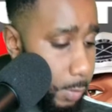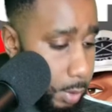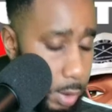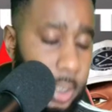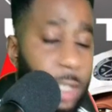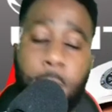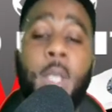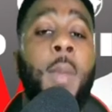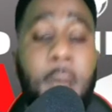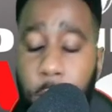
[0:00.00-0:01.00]
this has been
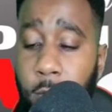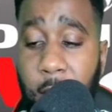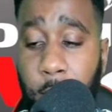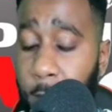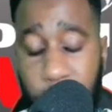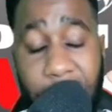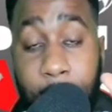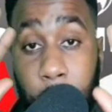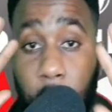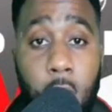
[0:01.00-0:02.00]
your match reaction because I am
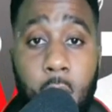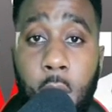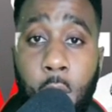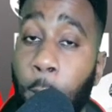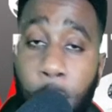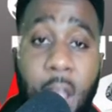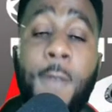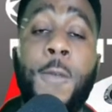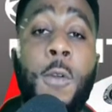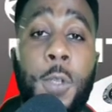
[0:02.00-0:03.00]
done. Your boy
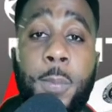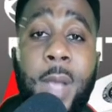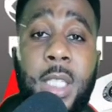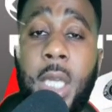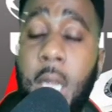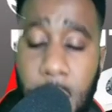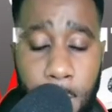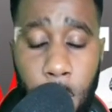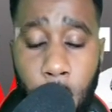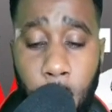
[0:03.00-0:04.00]
Ivorian Spice. Let
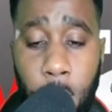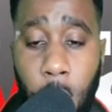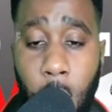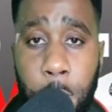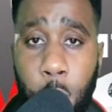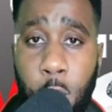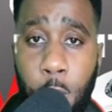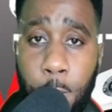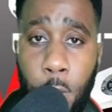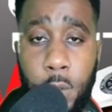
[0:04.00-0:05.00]
me know in the comments what your
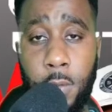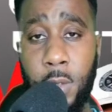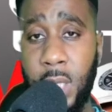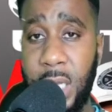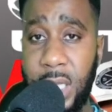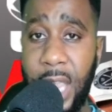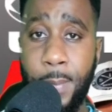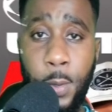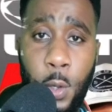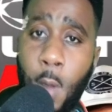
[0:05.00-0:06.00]
thoughts on today's game,
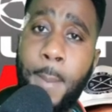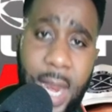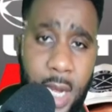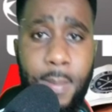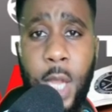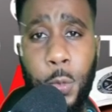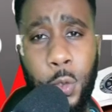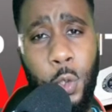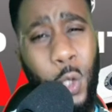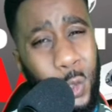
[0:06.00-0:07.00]
who your man in the match was,
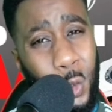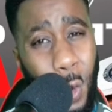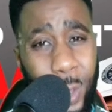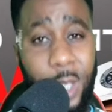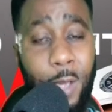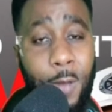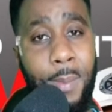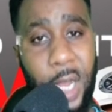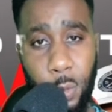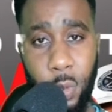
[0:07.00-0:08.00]
who your donkey of the
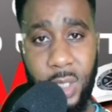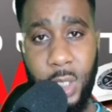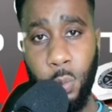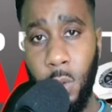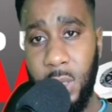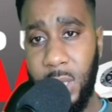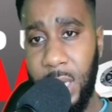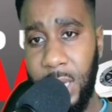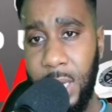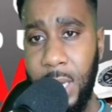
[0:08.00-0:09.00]
match was as well
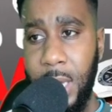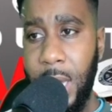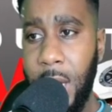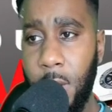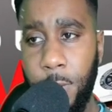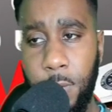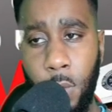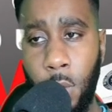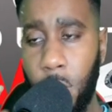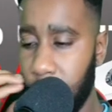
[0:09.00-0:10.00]
today. And of
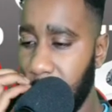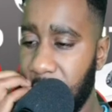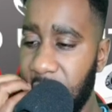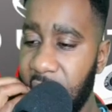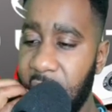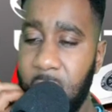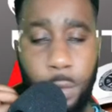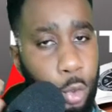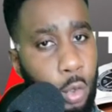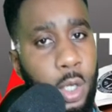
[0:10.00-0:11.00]
course,
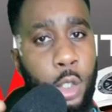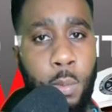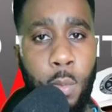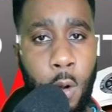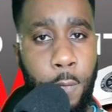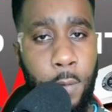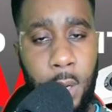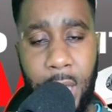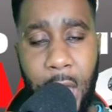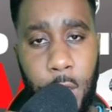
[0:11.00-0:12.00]
tune in tomorrow for the
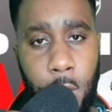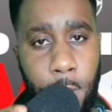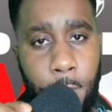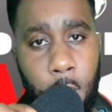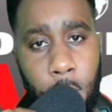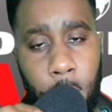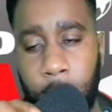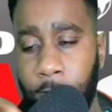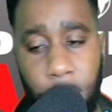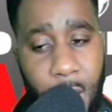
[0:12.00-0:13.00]
catch up
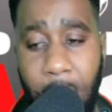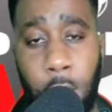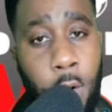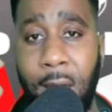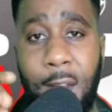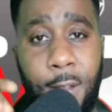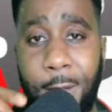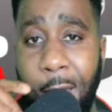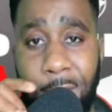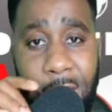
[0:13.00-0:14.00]
volume. I don't know,
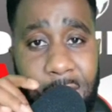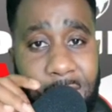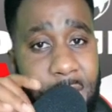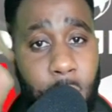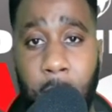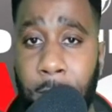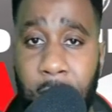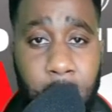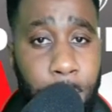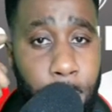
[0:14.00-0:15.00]
85, 86, where me
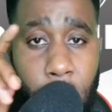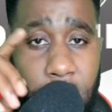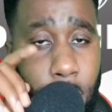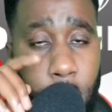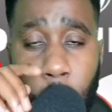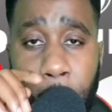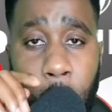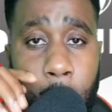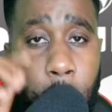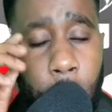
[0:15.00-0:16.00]
and the boys would chop it
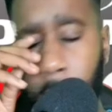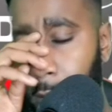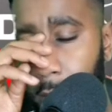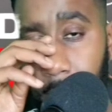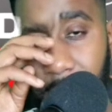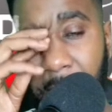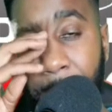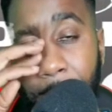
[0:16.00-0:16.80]
up tomorrow, 8